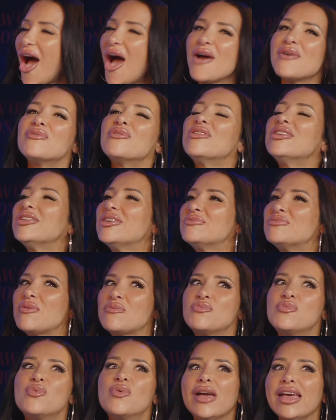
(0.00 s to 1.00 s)
I want to
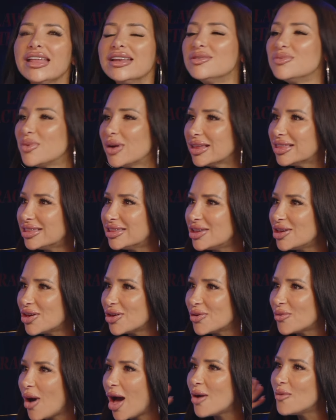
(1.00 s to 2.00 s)
win with
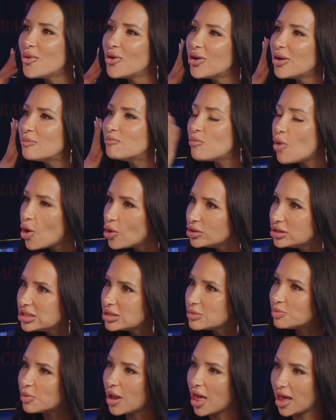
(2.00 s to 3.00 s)
you. Yeah. I want to
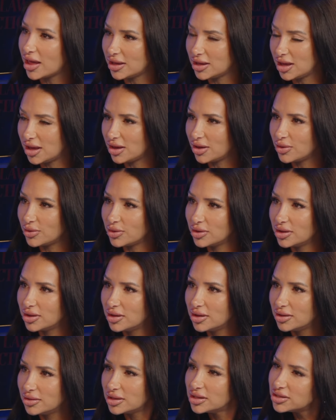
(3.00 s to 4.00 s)
multiply you. Yeah.
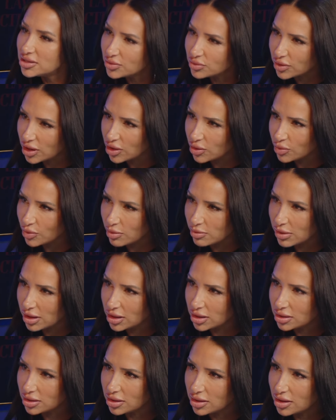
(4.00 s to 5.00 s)
That's a real woman.
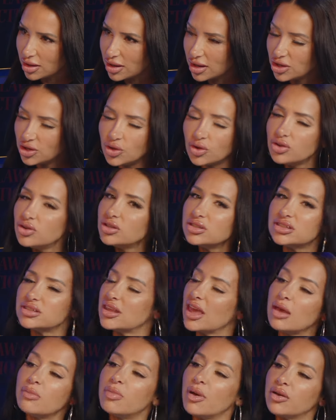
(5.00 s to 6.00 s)
Yeah, it is. You're not
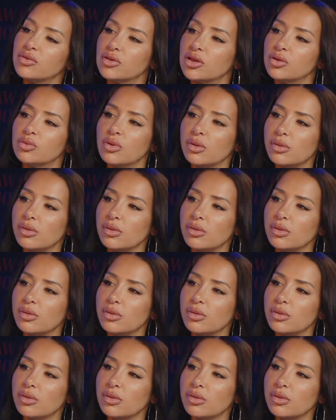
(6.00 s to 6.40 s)
scared by real